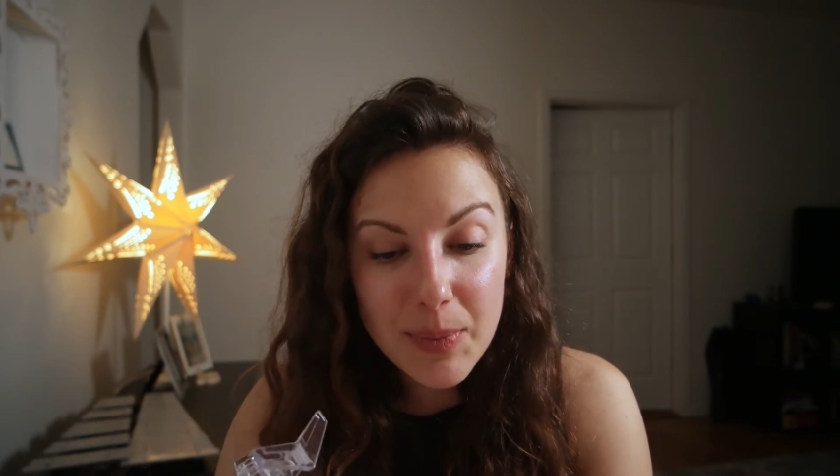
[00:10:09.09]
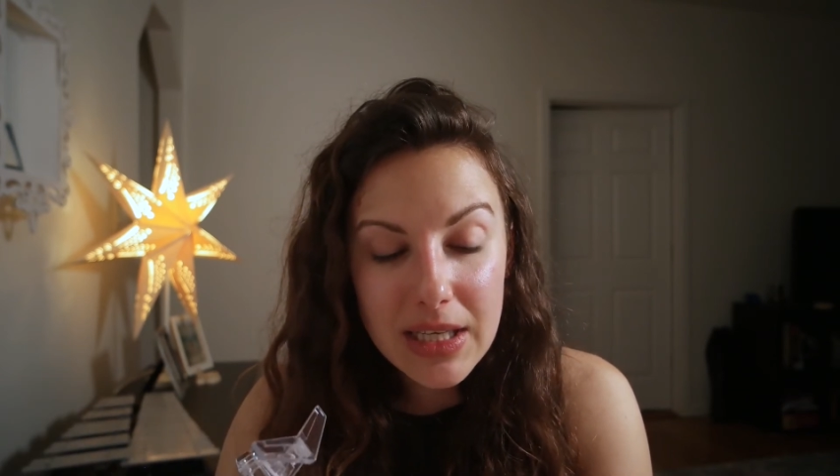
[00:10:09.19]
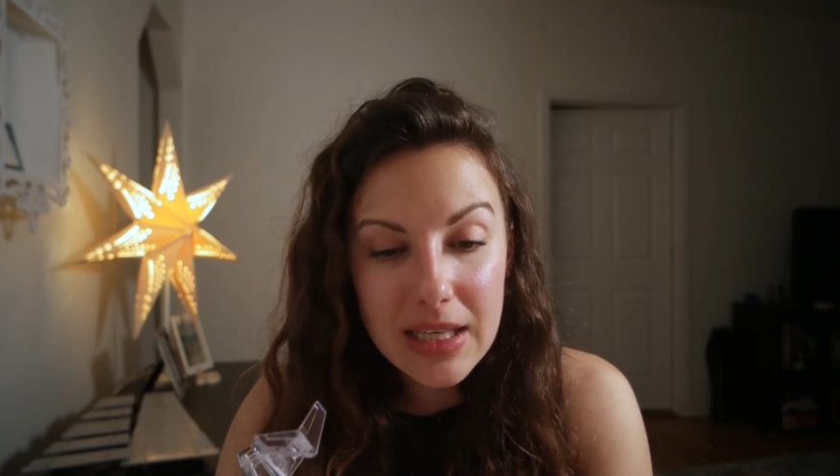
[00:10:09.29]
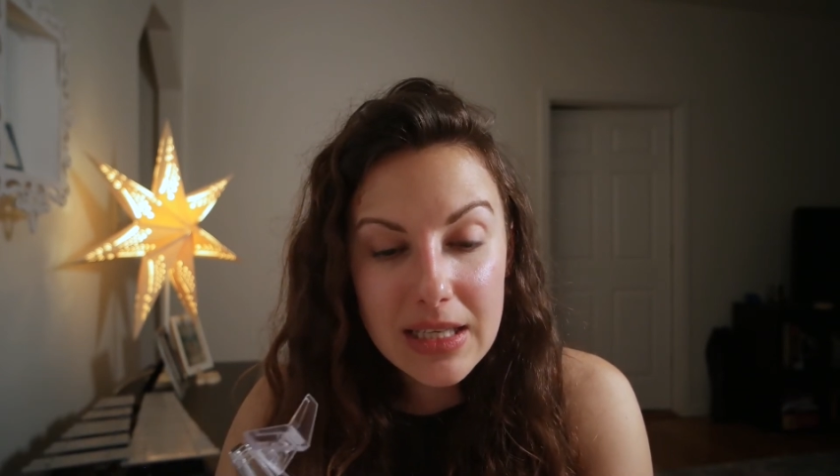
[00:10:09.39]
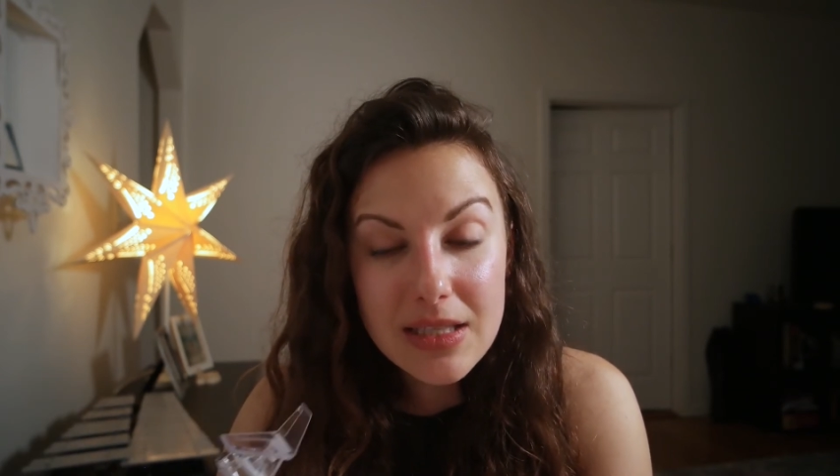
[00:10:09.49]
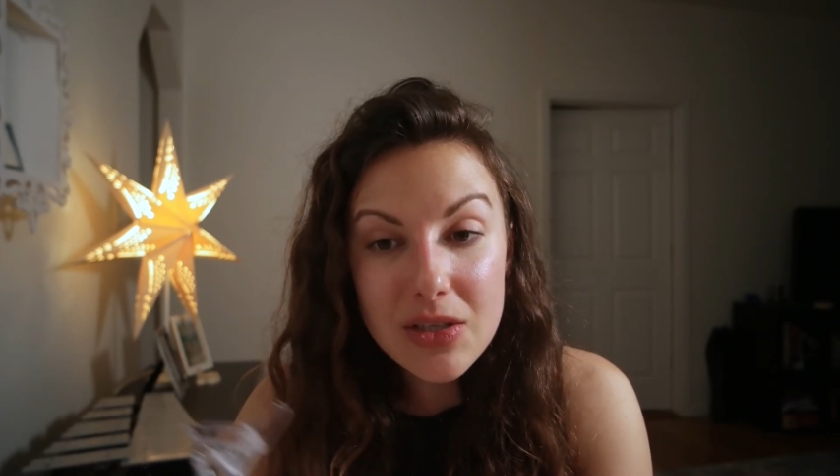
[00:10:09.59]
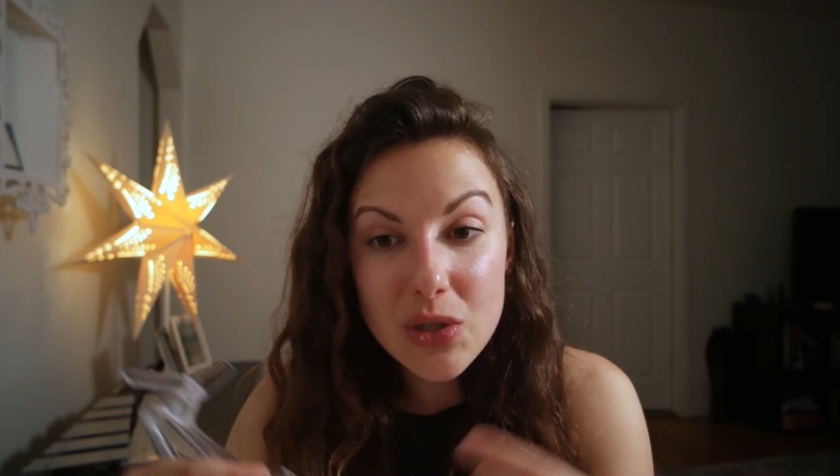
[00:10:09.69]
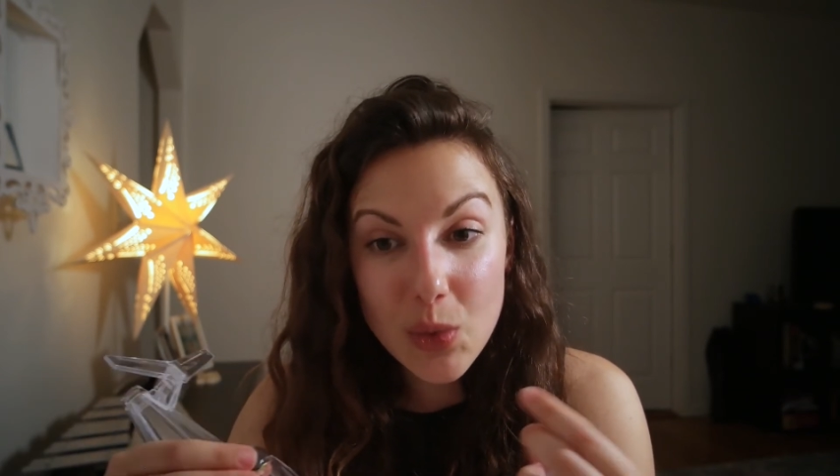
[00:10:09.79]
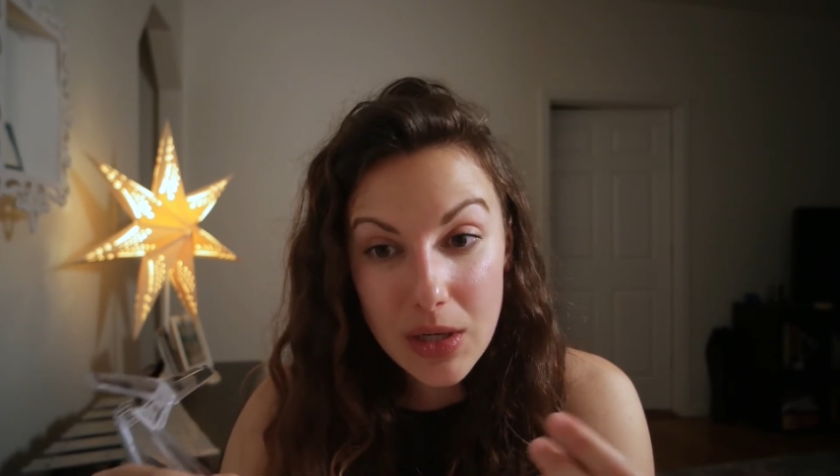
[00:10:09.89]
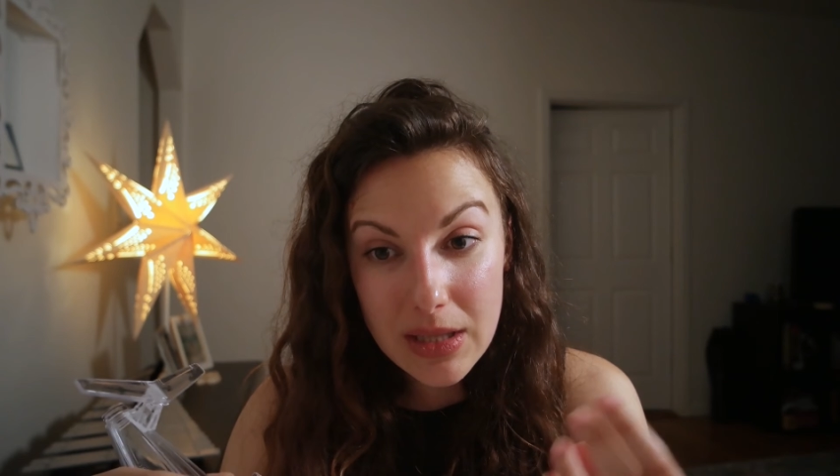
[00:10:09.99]
but it is a
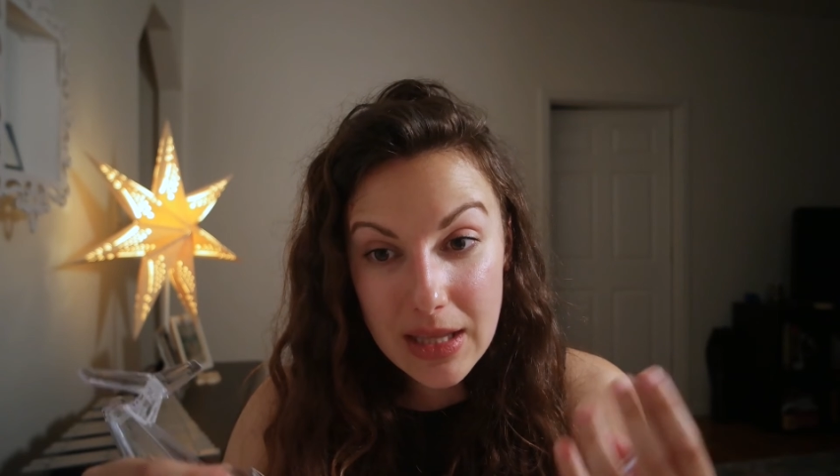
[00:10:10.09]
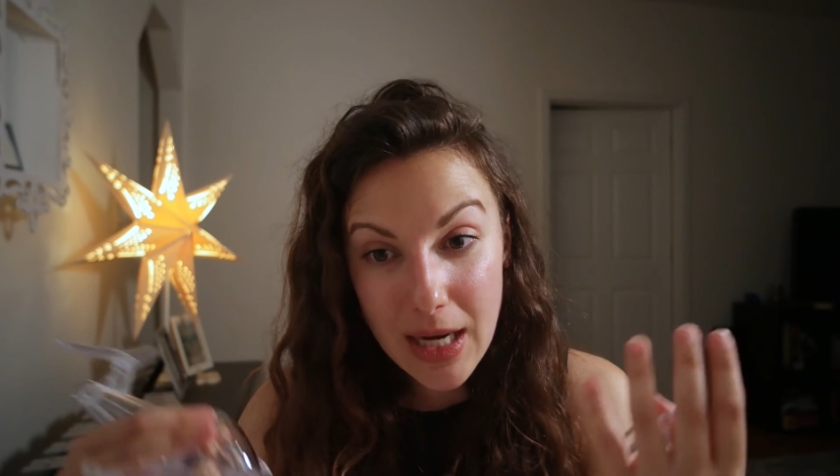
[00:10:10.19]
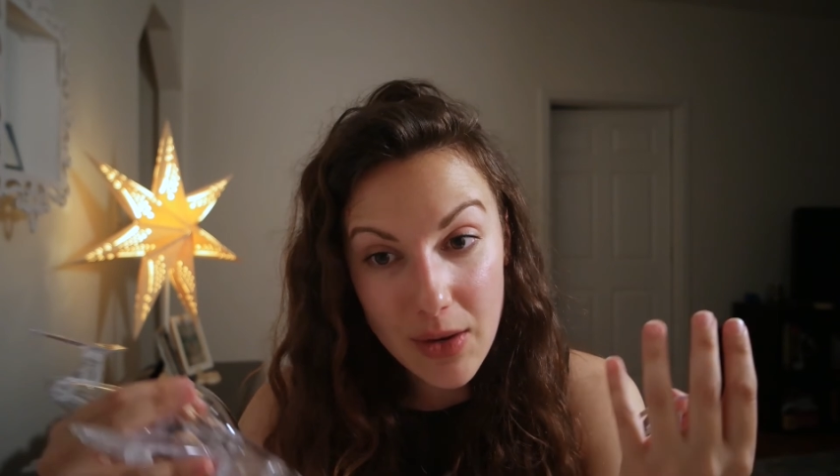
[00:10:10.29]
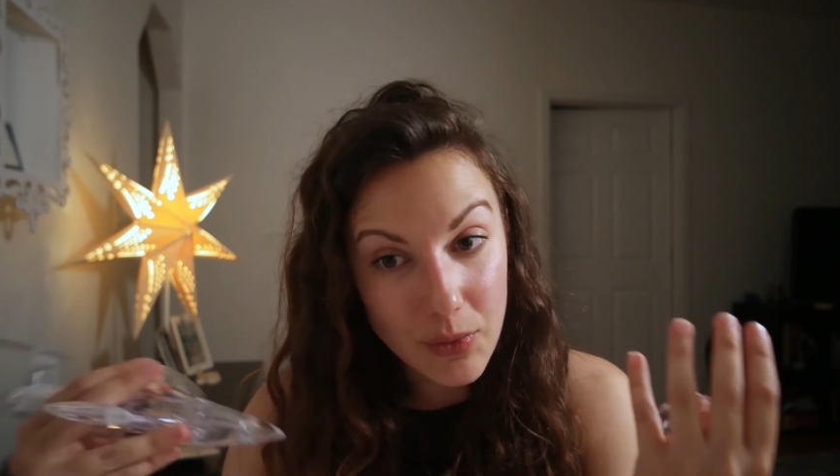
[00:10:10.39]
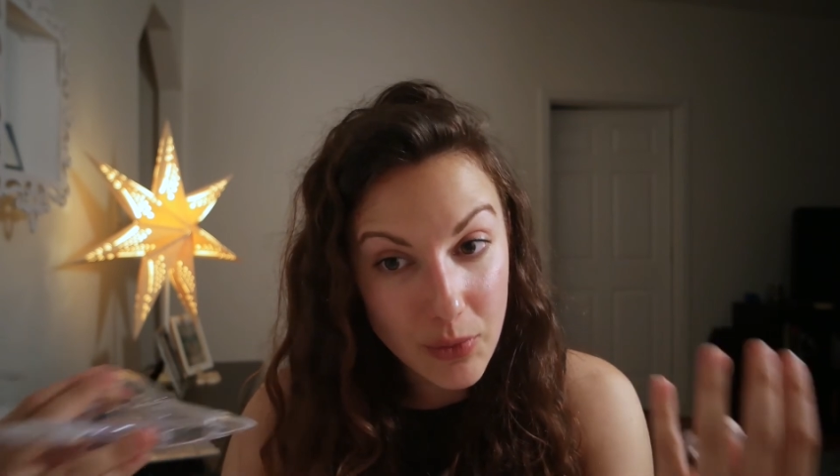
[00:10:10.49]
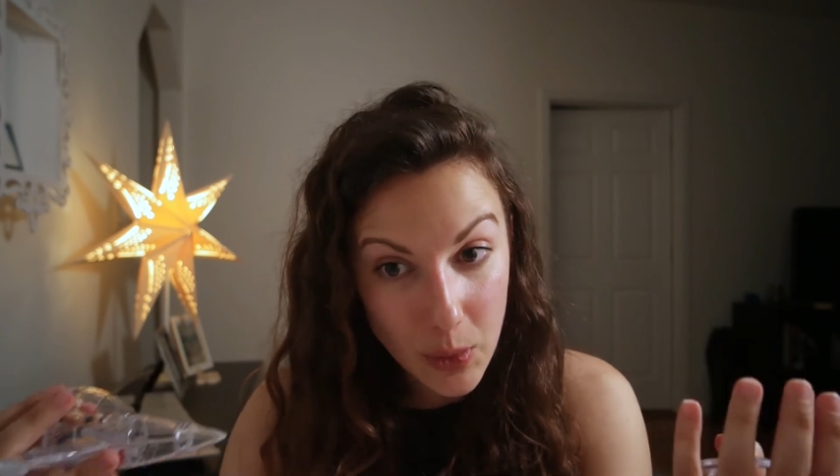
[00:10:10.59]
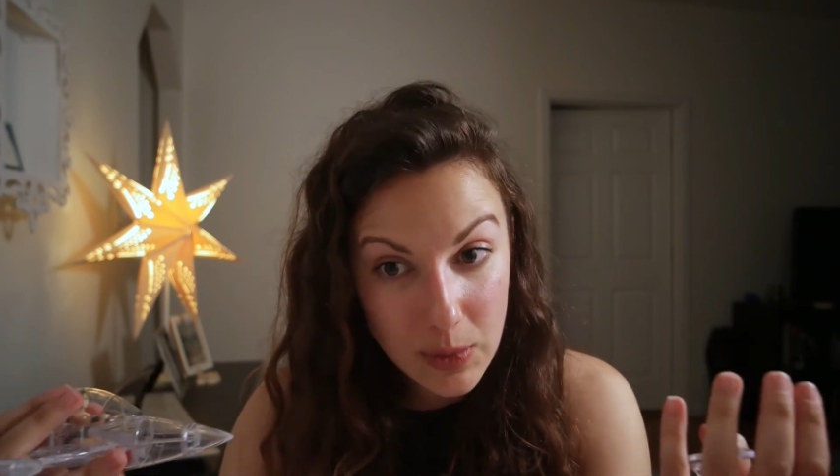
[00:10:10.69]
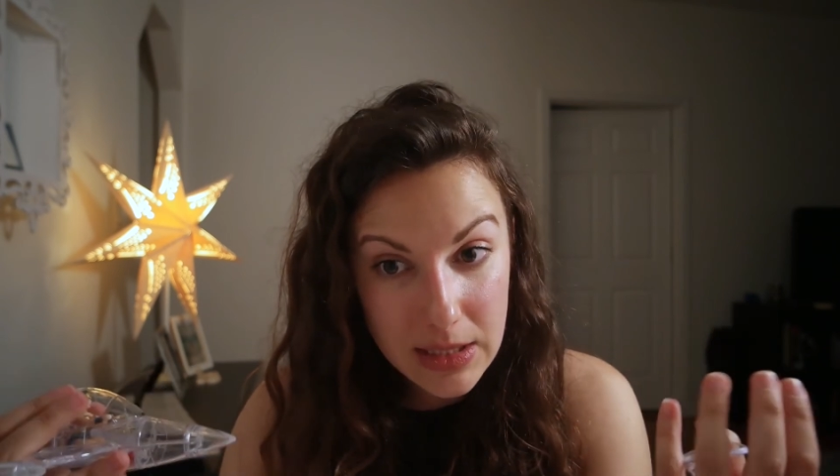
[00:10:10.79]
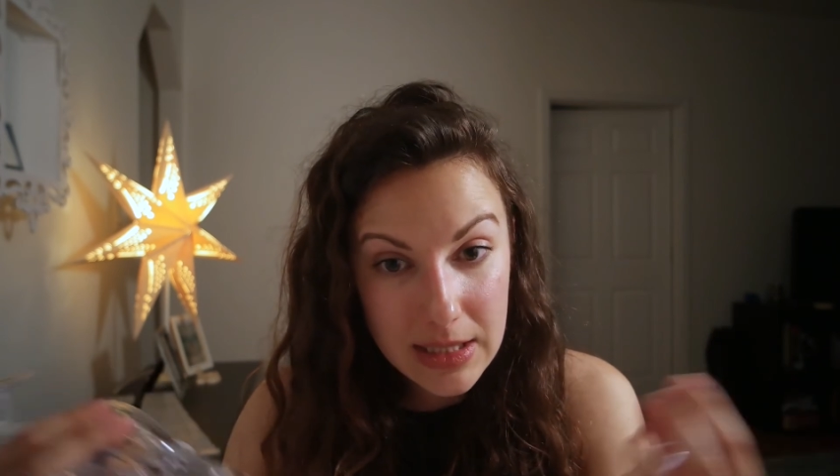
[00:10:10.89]
short that I wrote.